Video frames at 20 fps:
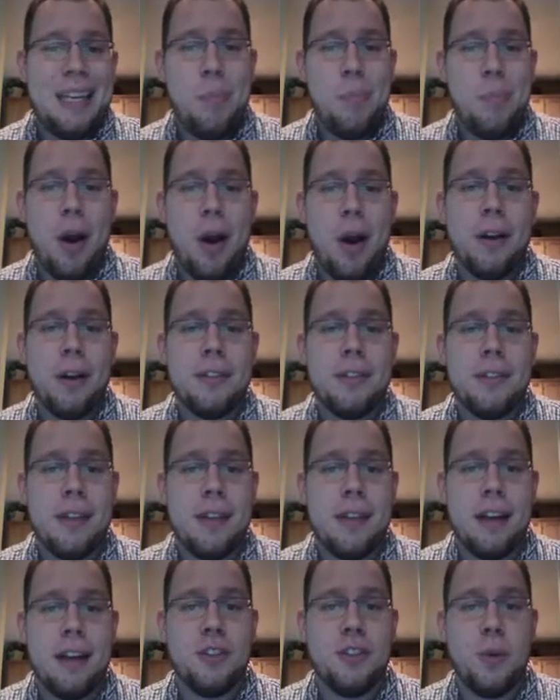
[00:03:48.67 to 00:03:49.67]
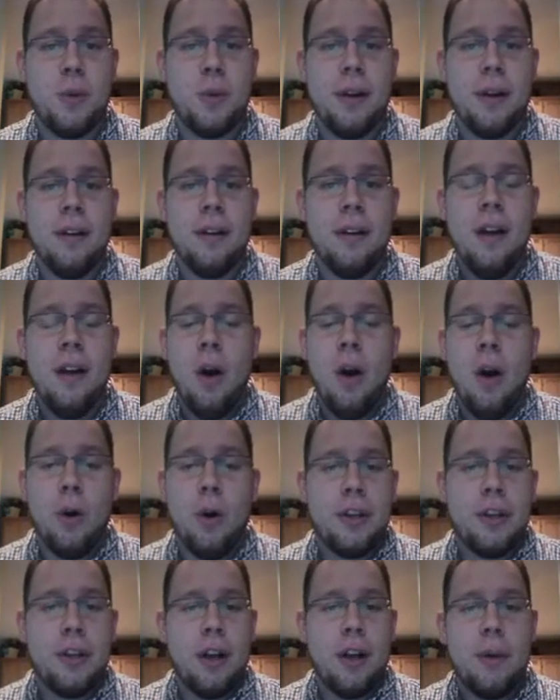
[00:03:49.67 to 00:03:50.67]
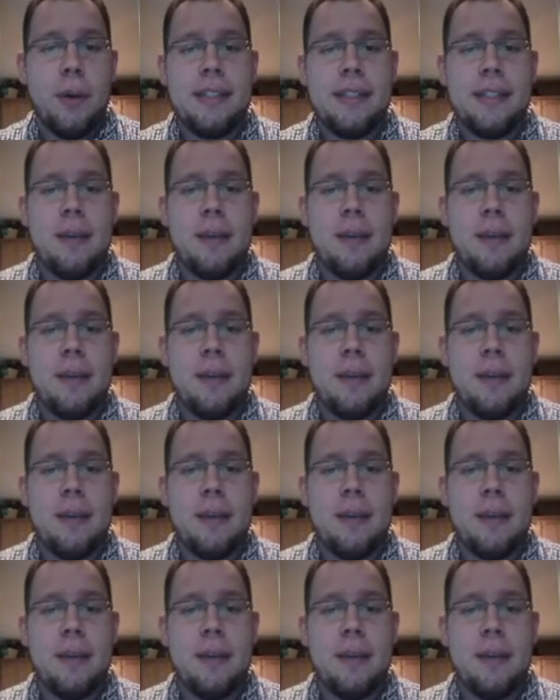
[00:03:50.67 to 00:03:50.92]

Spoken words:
Barnes on Twitter, or you can always